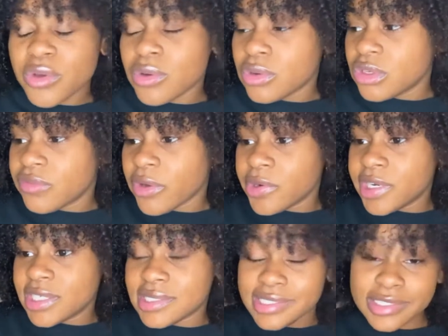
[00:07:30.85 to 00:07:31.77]
You've already
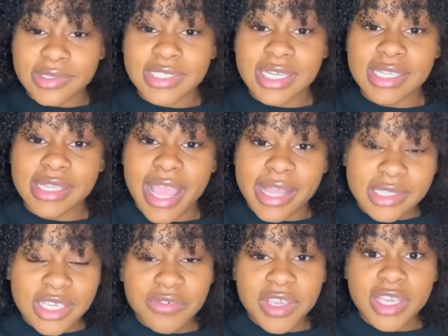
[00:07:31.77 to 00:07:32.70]
sealed in that
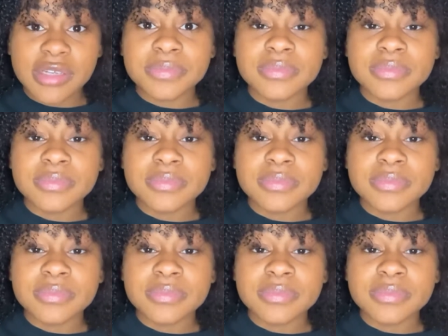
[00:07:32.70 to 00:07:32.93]
leave-in.